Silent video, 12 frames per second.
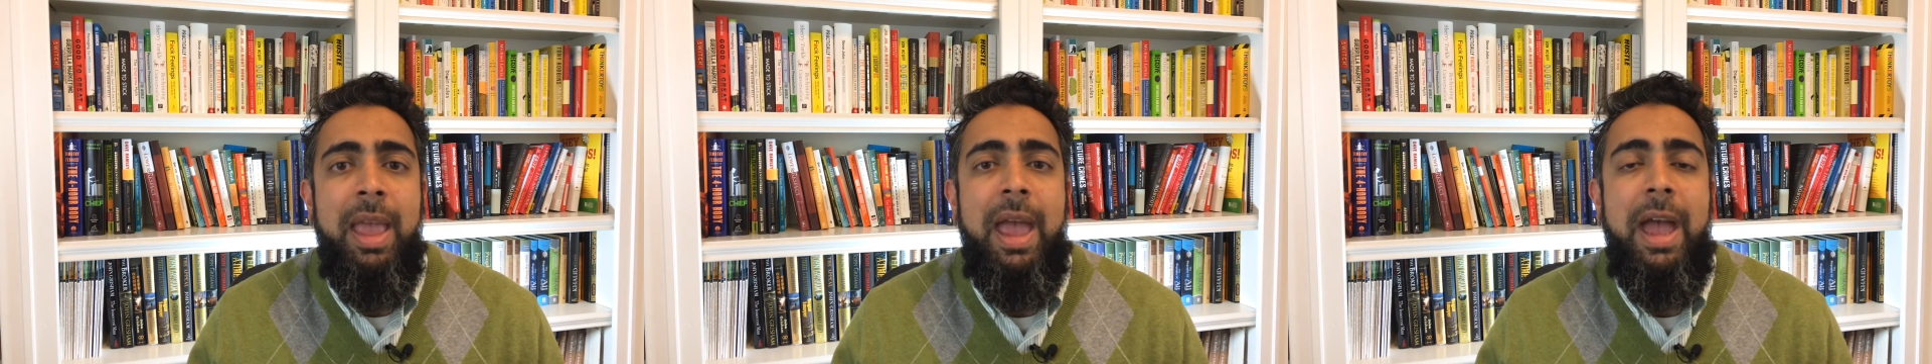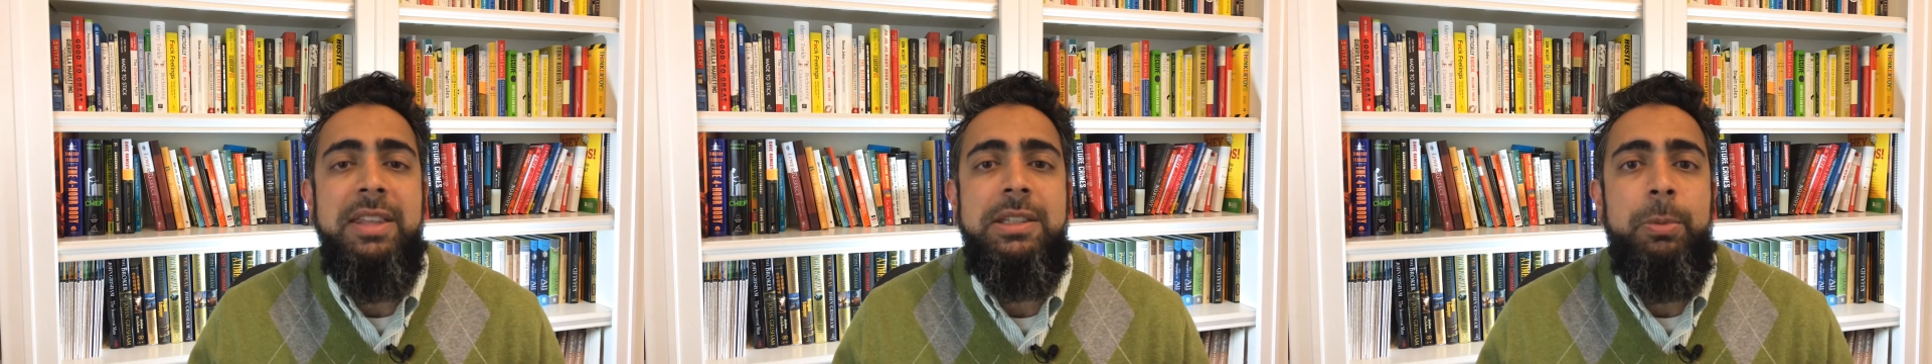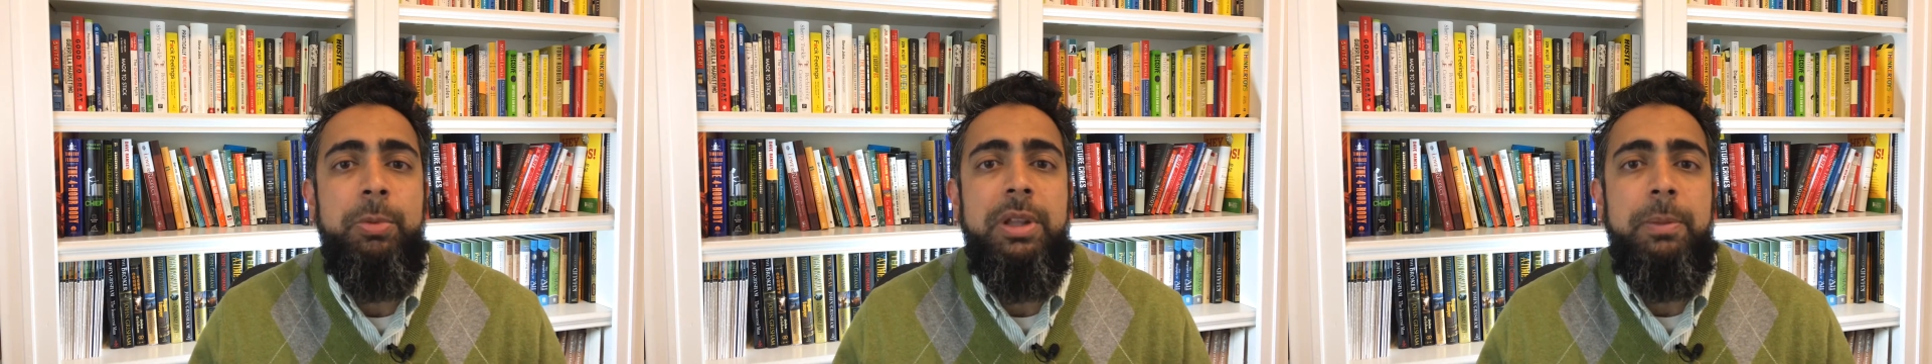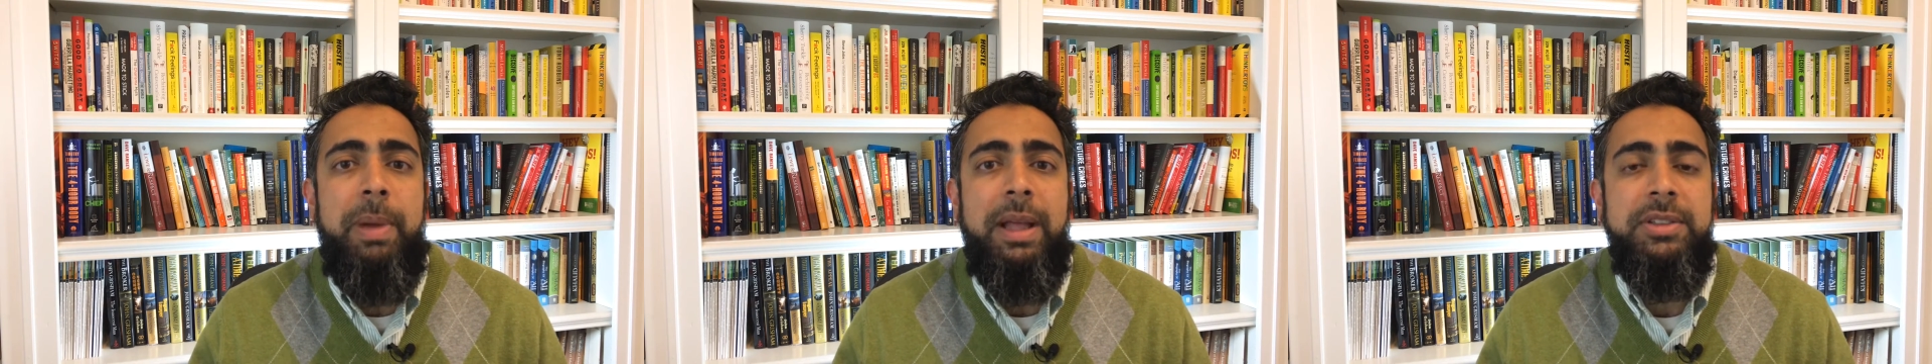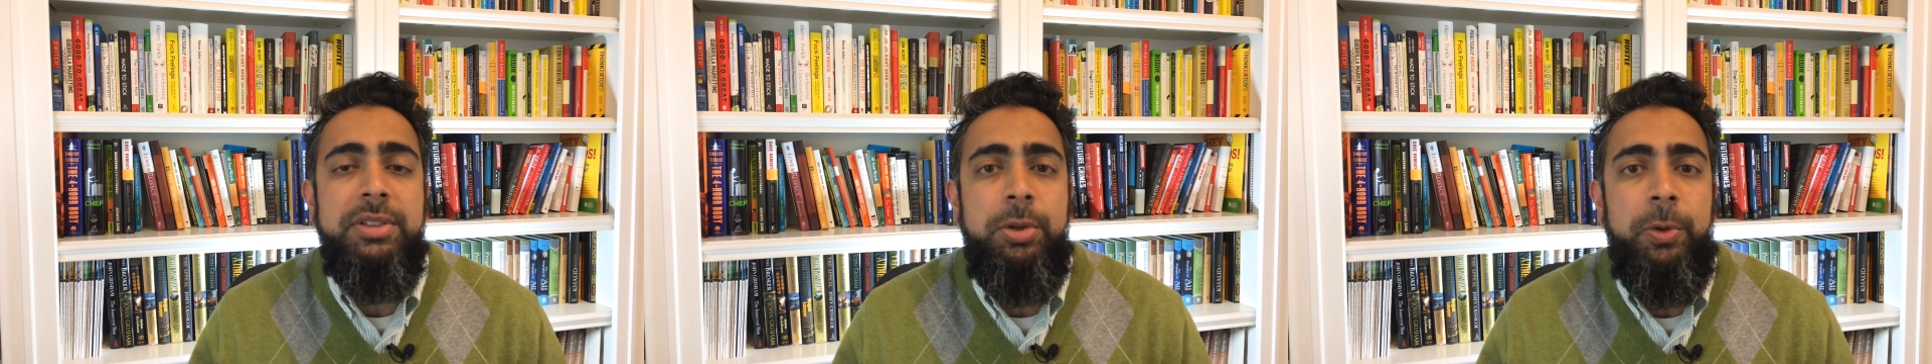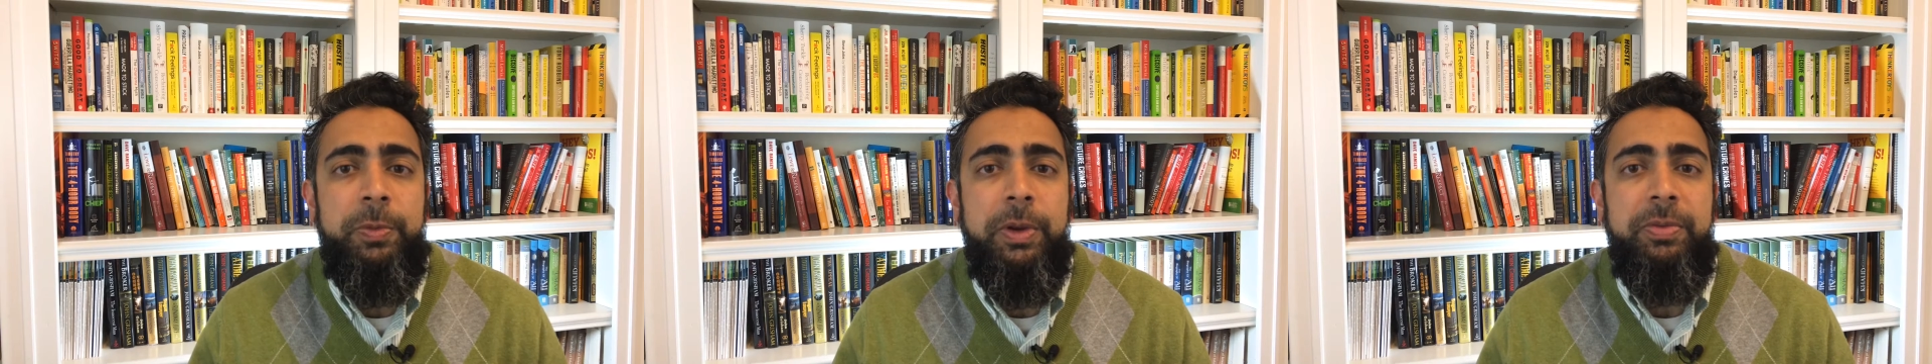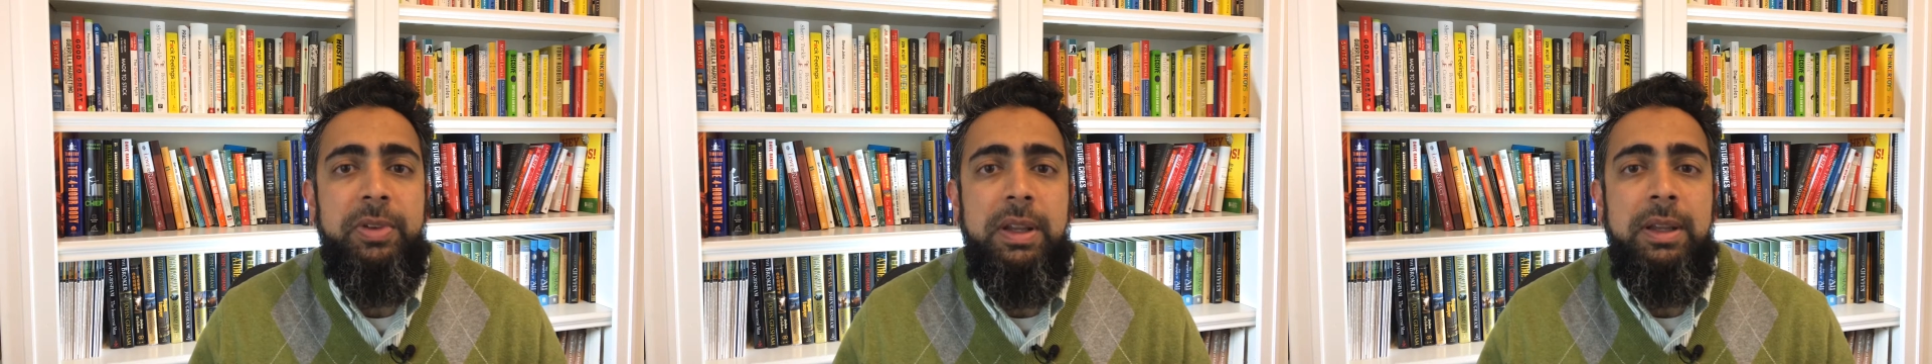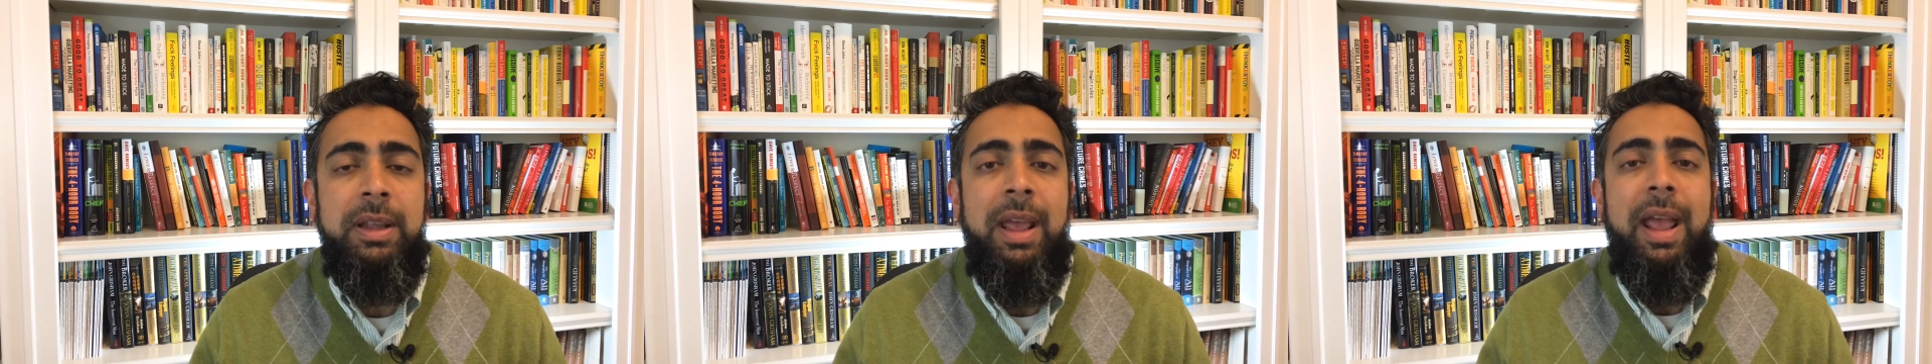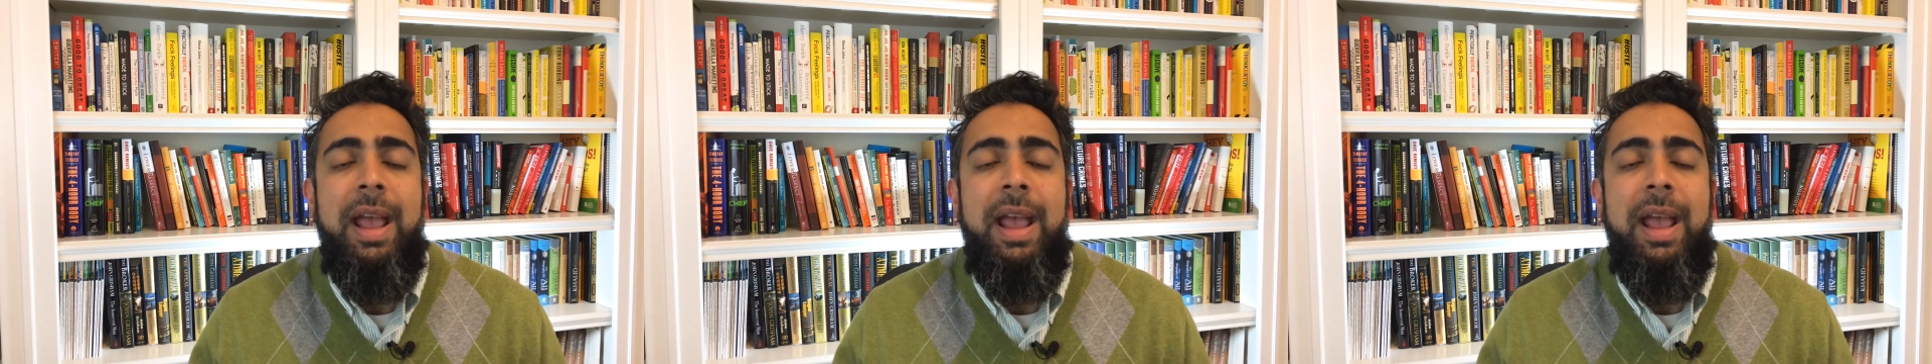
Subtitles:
And someone that bats .250